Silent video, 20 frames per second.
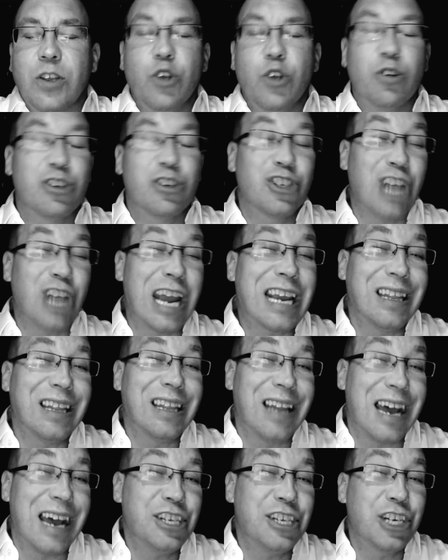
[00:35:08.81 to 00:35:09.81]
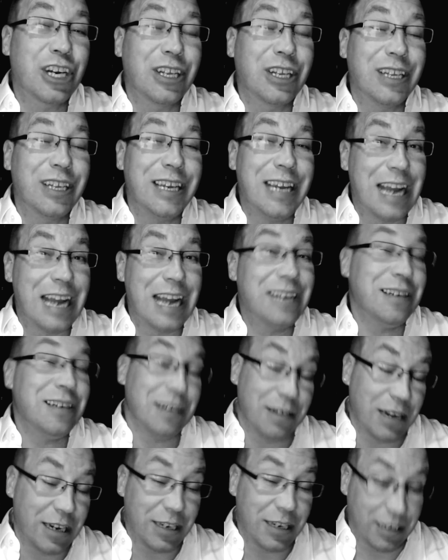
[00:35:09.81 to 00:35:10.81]
you're psychologically,
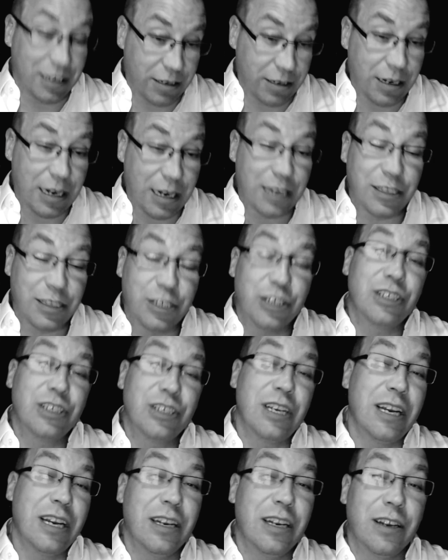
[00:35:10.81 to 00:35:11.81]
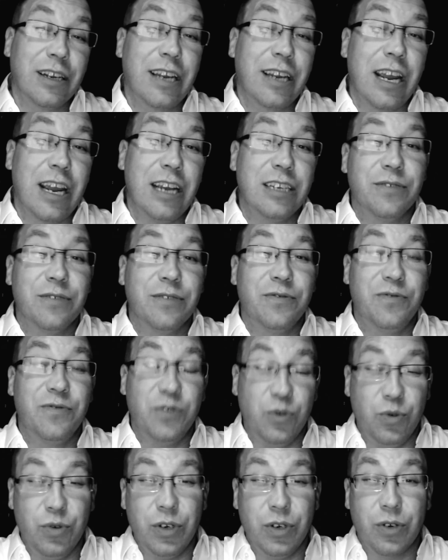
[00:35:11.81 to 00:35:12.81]
and as I just said in the case of
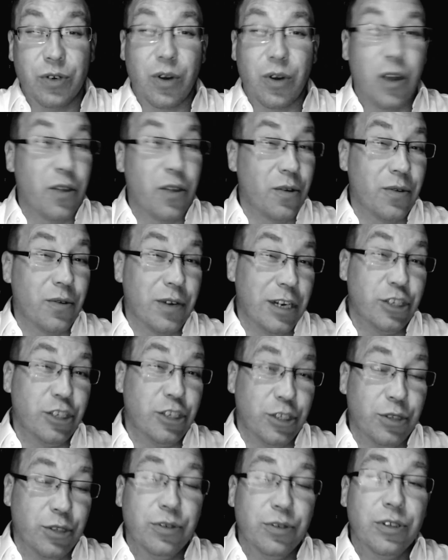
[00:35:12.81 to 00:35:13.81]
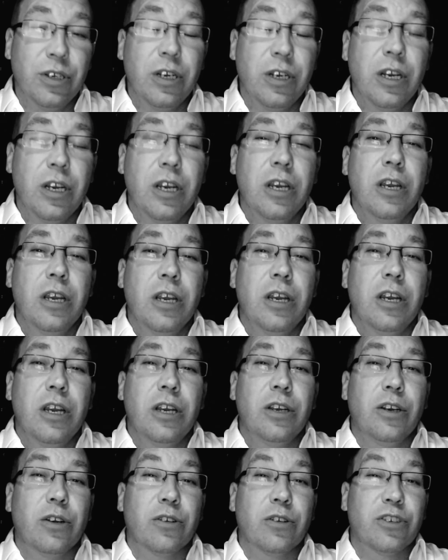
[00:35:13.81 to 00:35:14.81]
food or other issues,
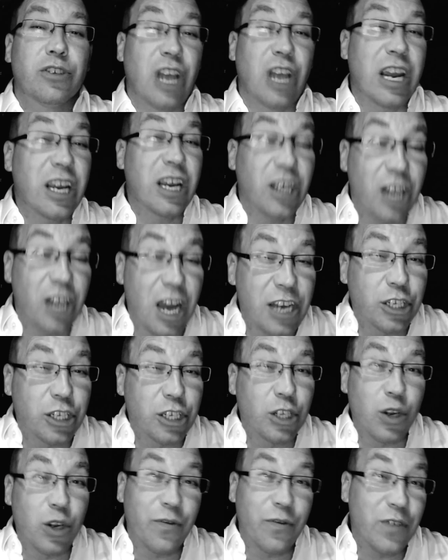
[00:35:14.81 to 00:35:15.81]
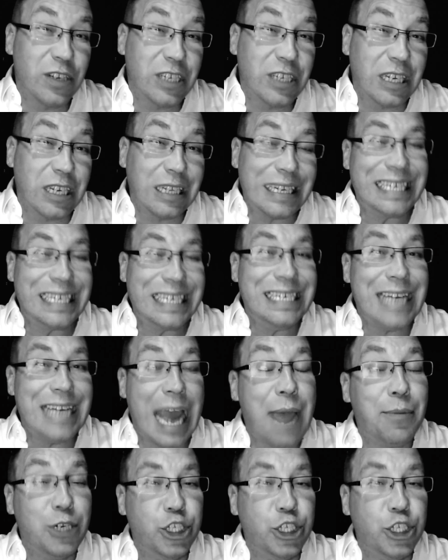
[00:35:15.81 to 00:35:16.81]
you're psychologically or physically
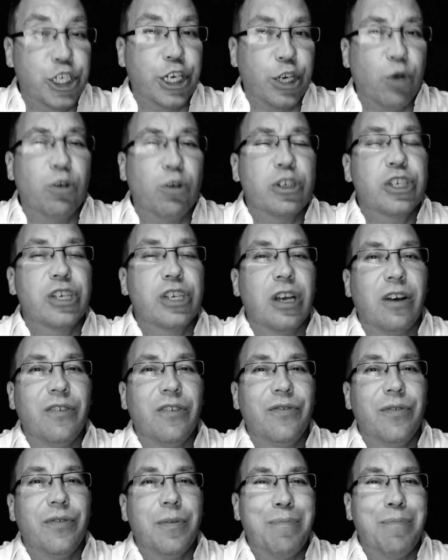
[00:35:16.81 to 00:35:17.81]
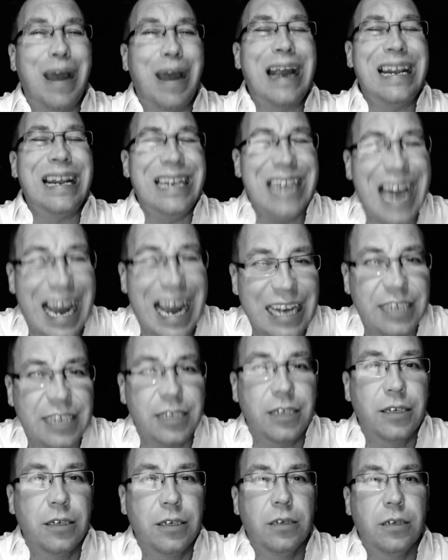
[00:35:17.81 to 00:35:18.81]
damaging yourself by
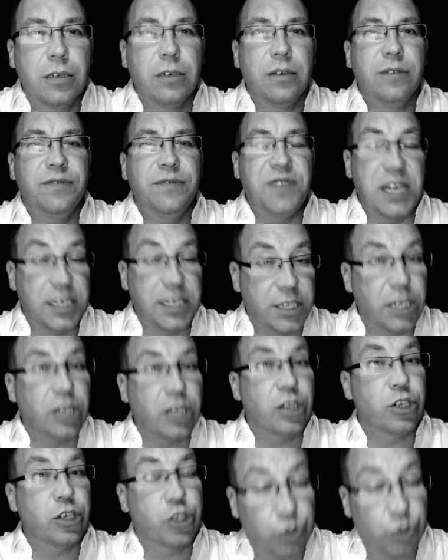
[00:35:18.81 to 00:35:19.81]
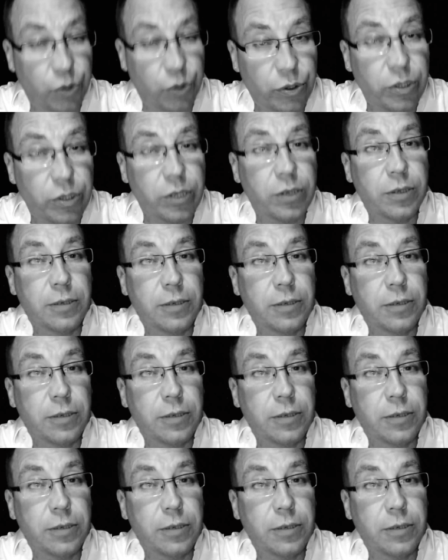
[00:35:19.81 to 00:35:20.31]
not facing the truth.